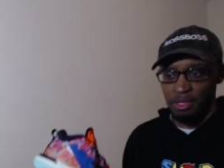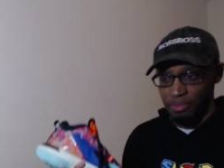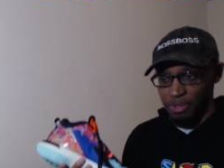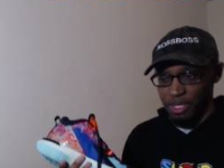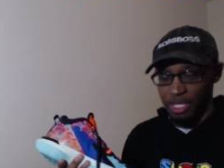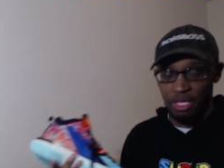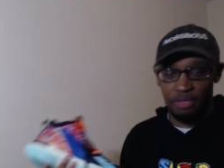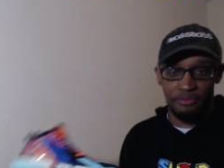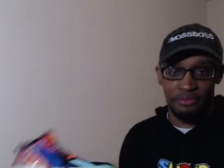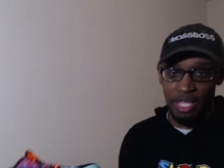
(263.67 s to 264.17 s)

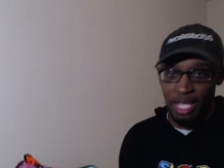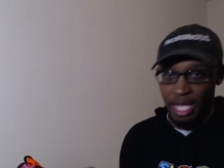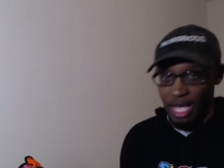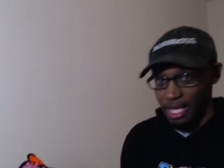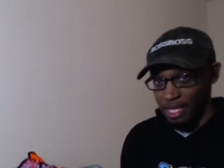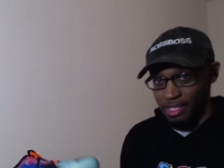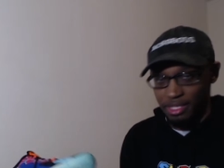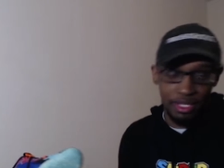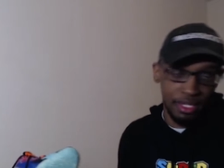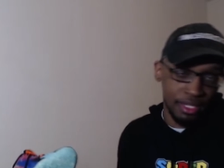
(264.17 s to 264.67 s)
But if
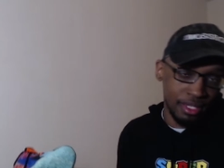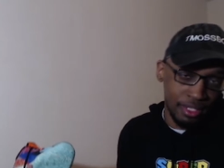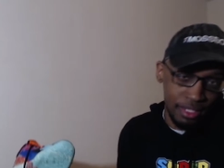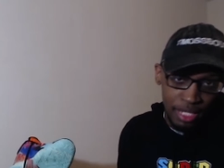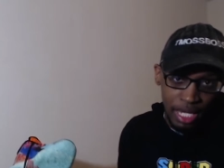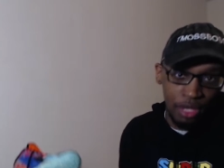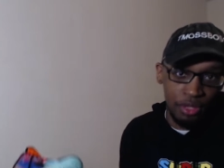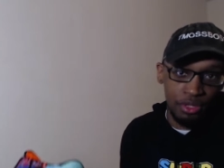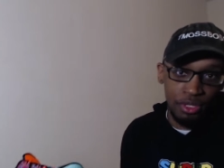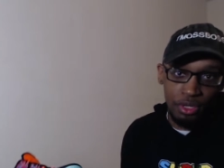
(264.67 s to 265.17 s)
not,
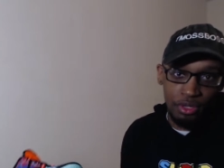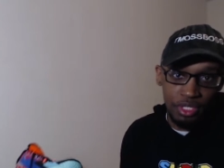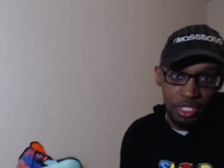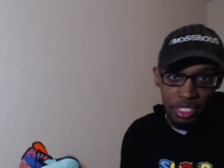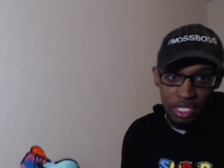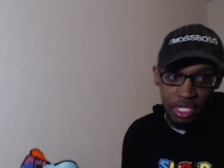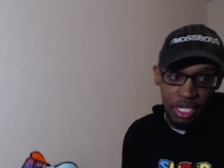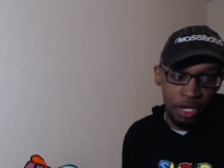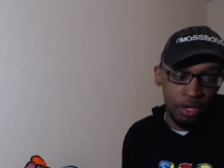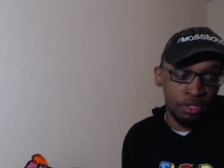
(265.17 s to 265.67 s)
then I don't know what
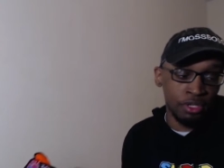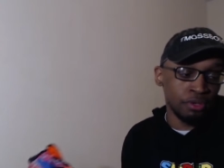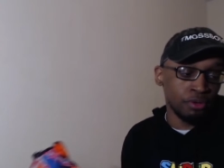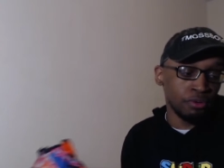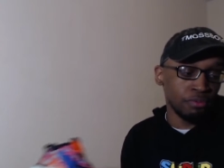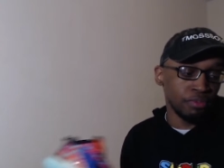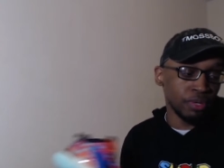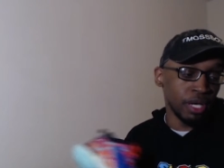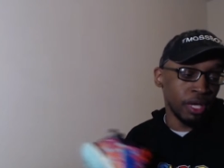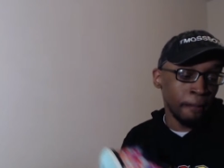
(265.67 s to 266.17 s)
to tell
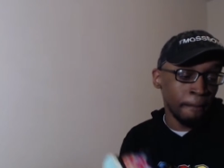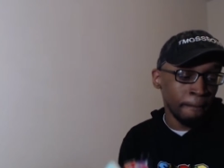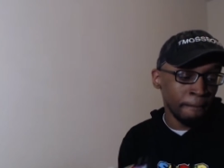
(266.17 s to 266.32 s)
you, but...